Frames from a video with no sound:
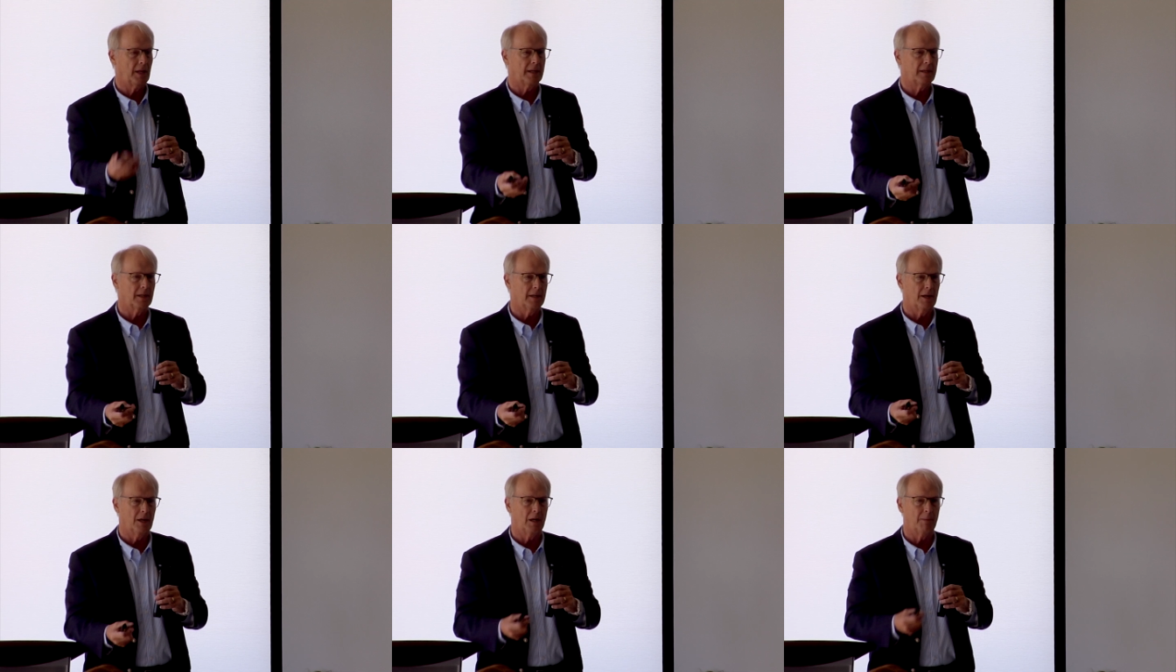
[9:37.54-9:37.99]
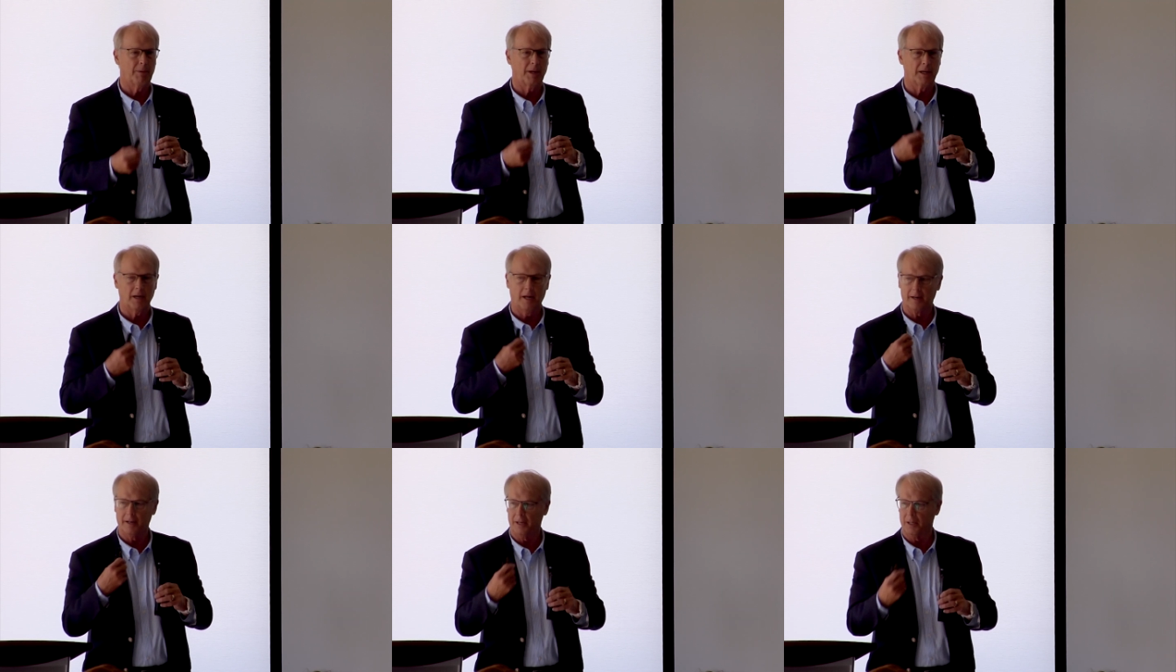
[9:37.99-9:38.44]
I can help. I
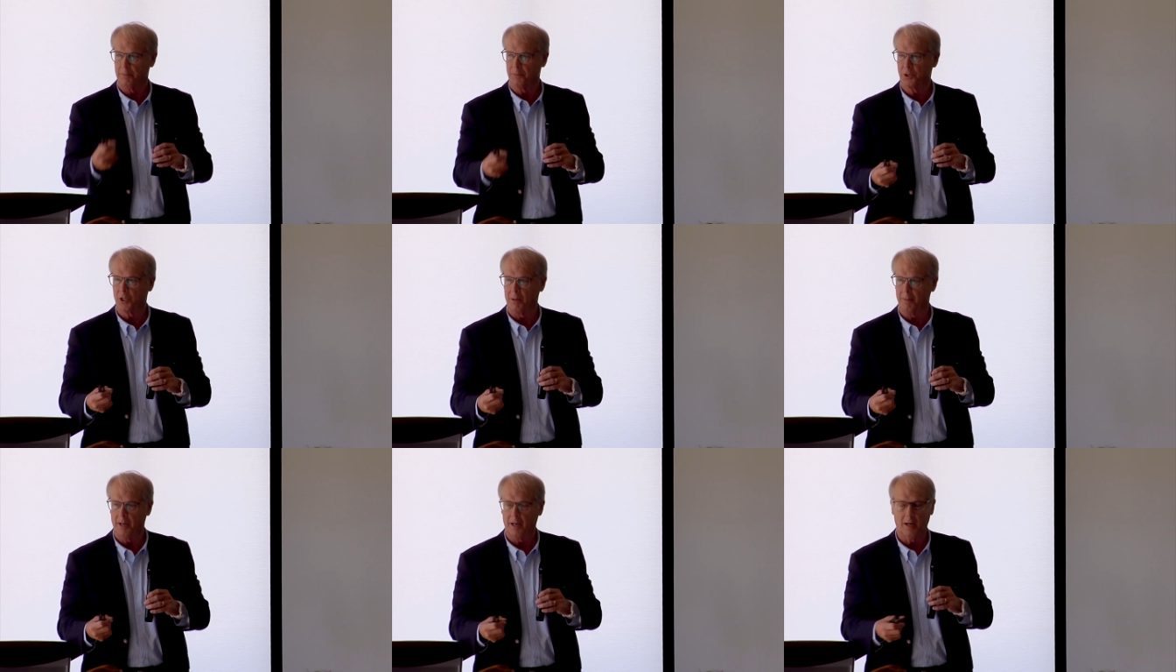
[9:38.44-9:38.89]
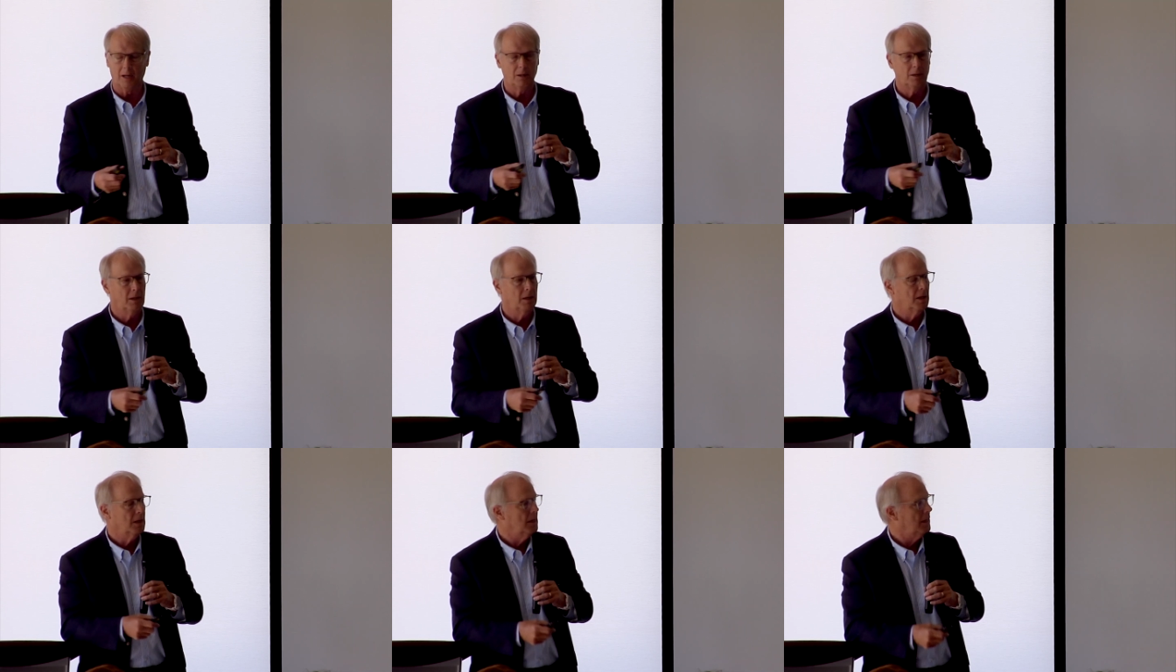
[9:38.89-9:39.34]
got to help somehow.
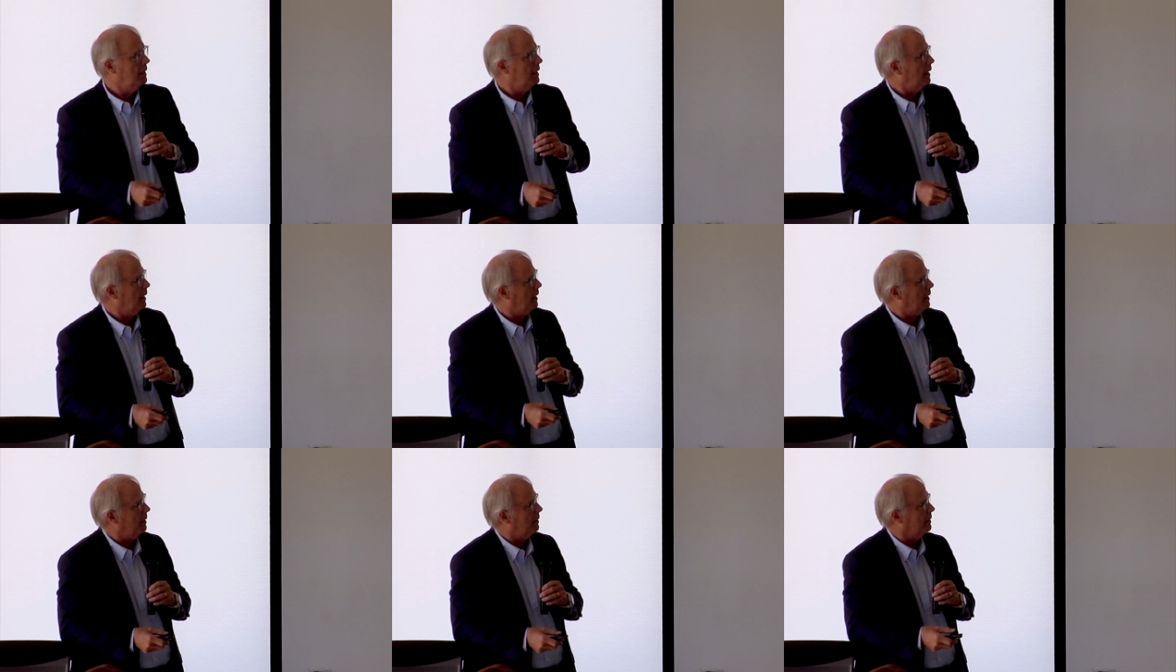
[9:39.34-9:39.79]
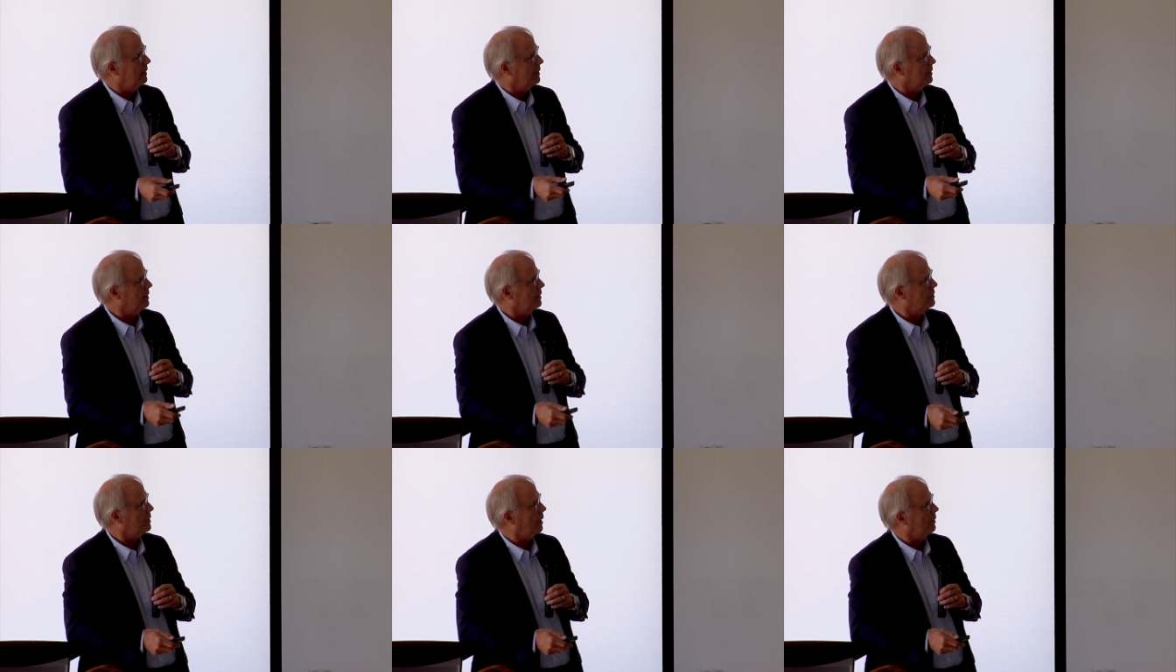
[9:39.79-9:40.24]

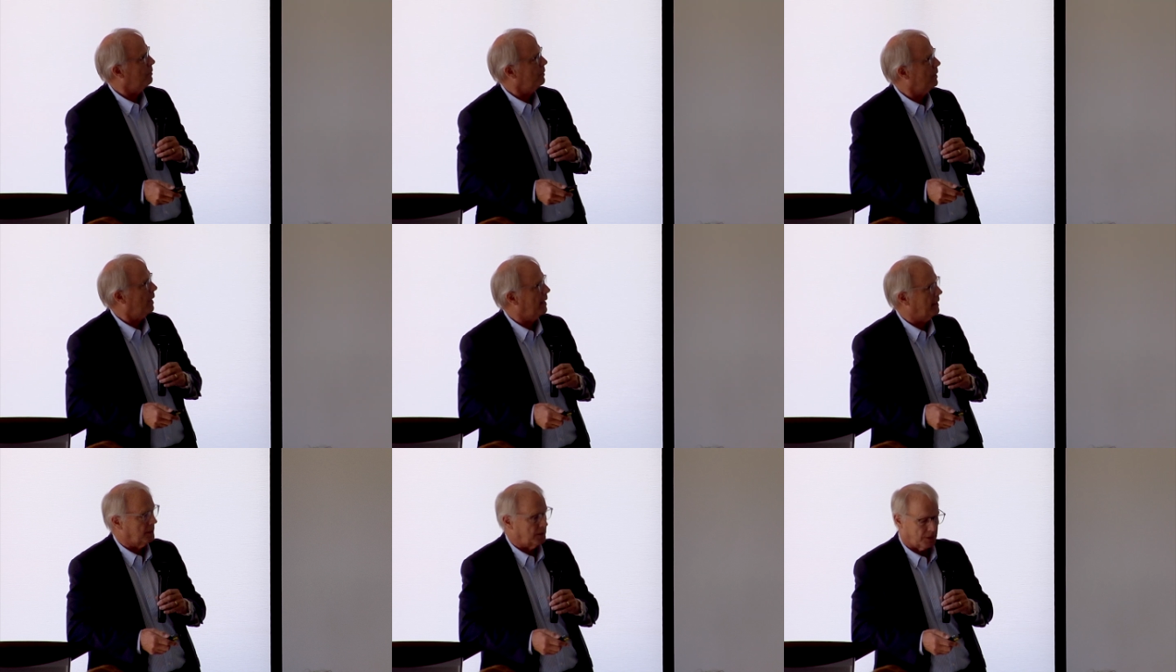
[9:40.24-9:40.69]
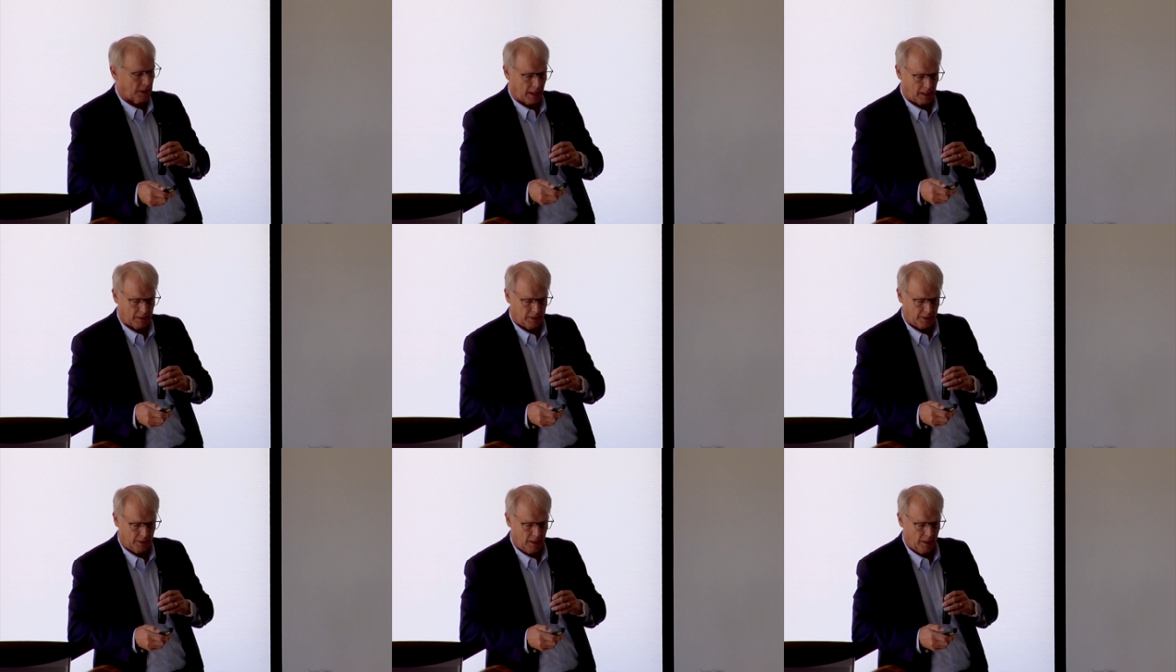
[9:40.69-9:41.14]
It's not
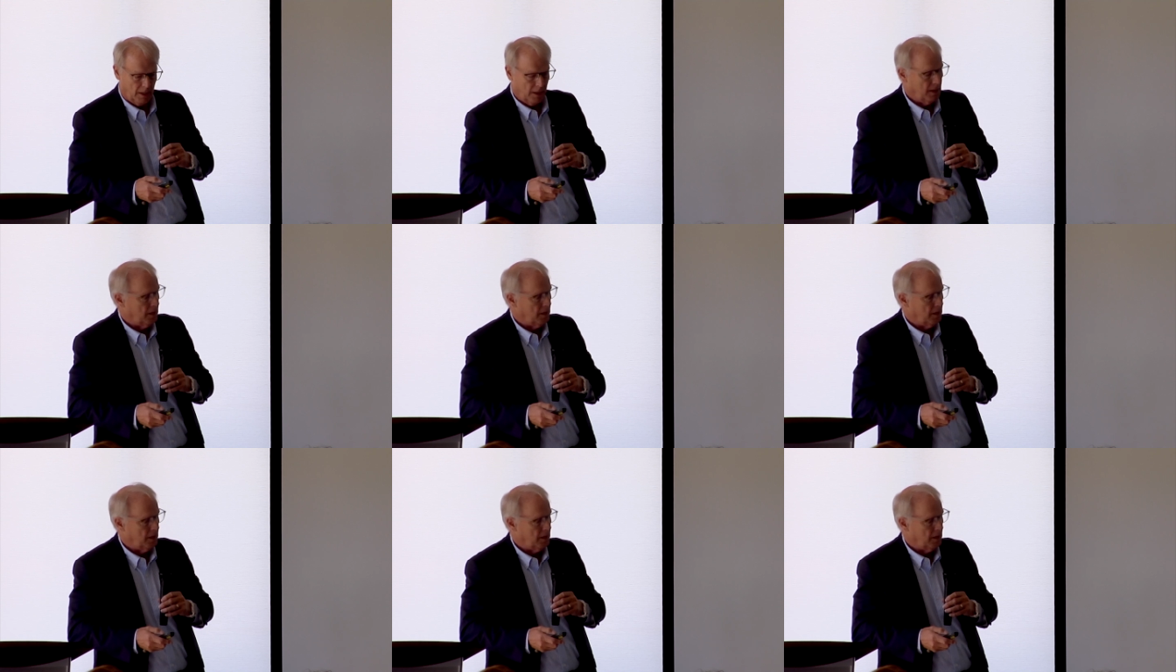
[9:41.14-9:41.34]
exactly